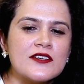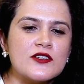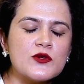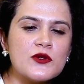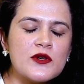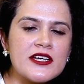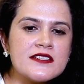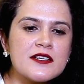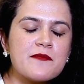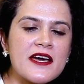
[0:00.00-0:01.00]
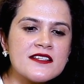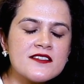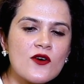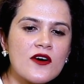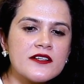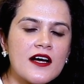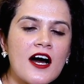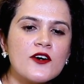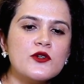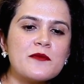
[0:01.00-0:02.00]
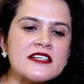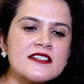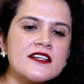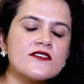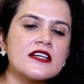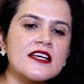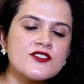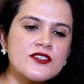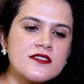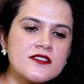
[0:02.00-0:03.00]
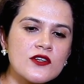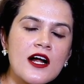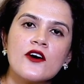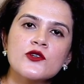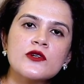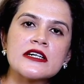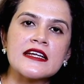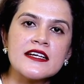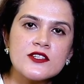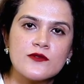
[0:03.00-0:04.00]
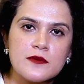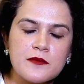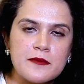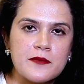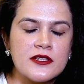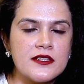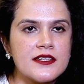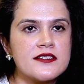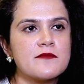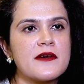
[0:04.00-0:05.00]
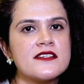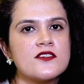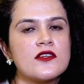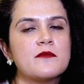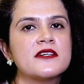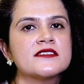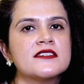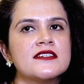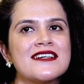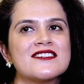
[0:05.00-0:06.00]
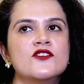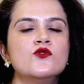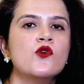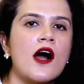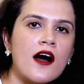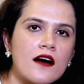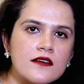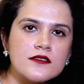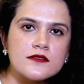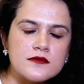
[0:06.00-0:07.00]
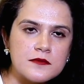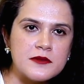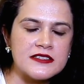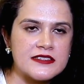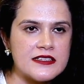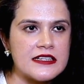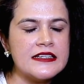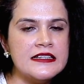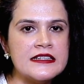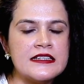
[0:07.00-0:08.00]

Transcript: You know, it depends on how you maintain relations or how you connect with people. It depends on the person that you are personally.